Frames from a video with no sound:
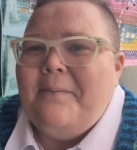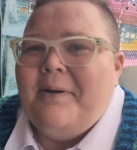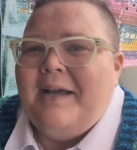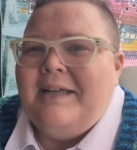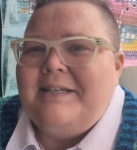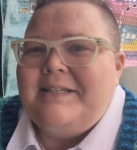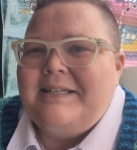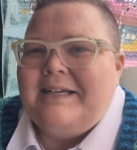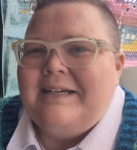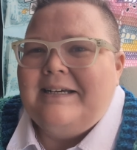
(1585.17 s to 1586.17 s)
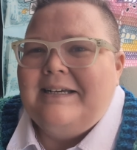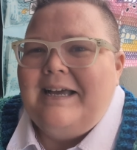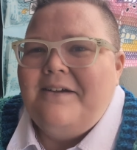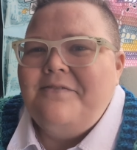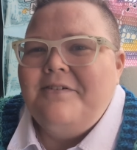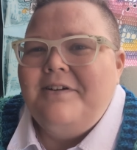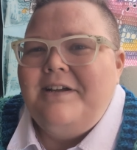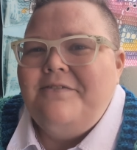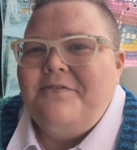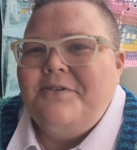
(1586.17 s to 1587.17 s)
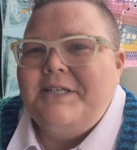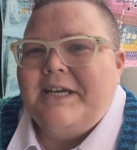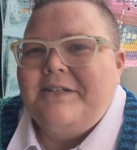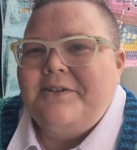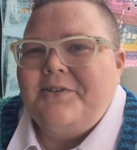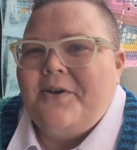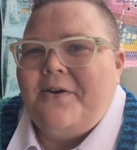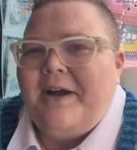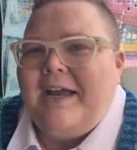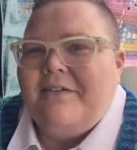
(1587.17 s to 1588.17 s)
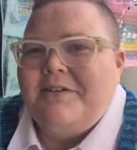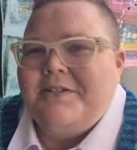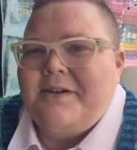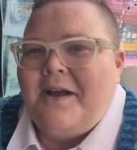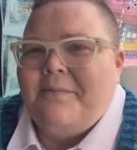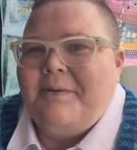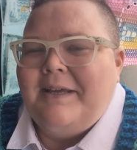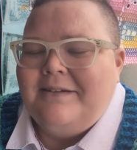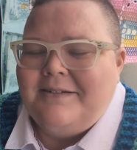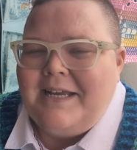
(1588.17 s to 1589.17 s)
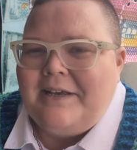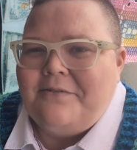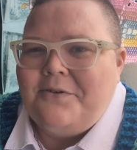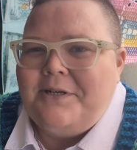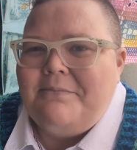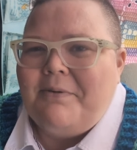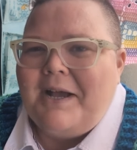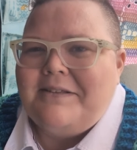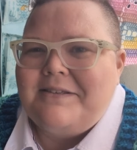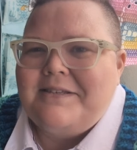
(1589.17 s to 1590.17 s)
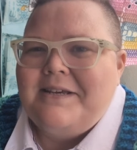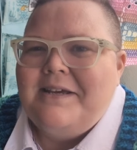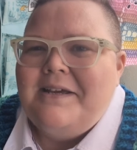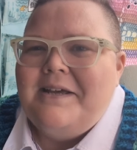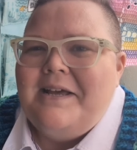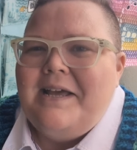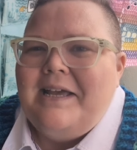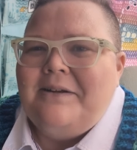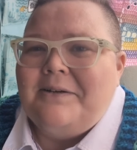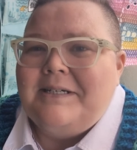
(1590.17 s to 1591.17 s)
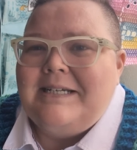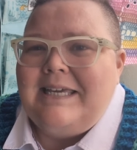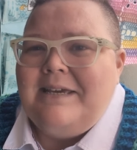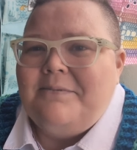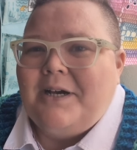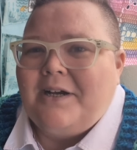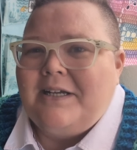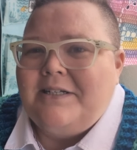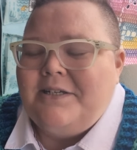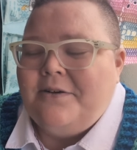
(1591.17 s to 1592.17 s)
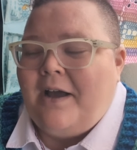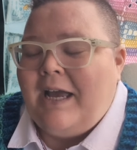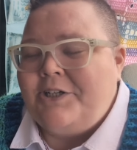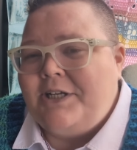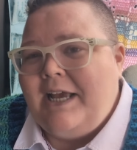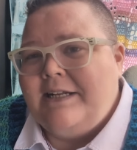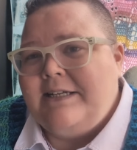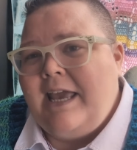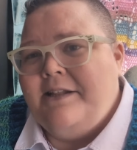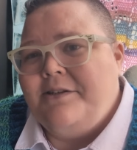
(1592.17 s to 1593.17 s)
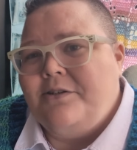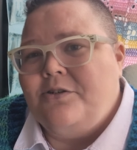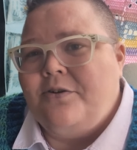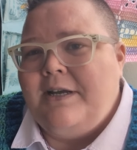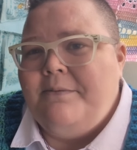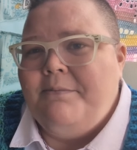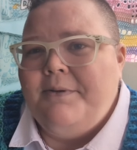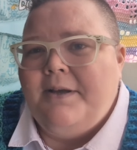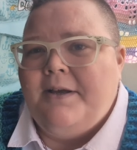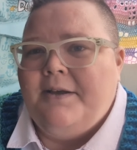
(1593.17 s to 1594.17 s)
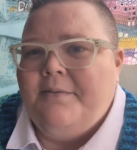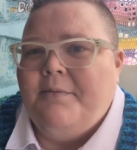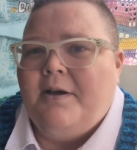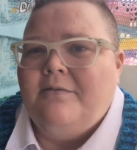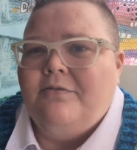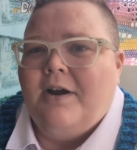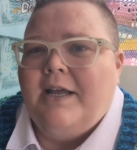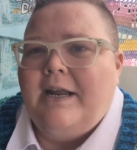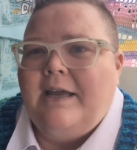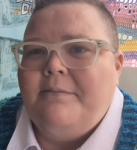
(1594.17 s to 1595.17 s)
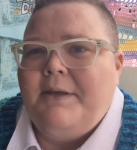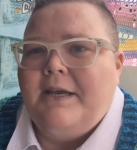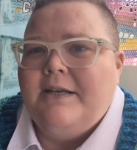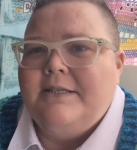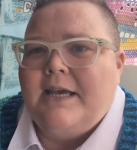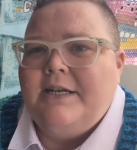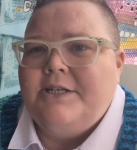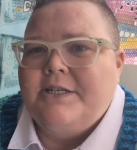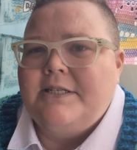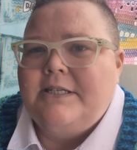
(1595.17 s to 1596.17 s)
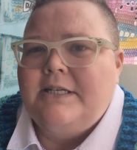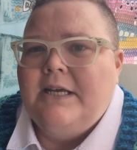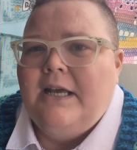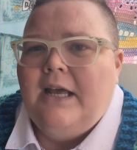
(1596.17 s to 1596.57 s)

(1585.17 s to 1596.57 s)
But every few seconds or so, I have to stop and take a few deep breaths in order to keep talking to you. I actually had to cancel stream on Friday because I just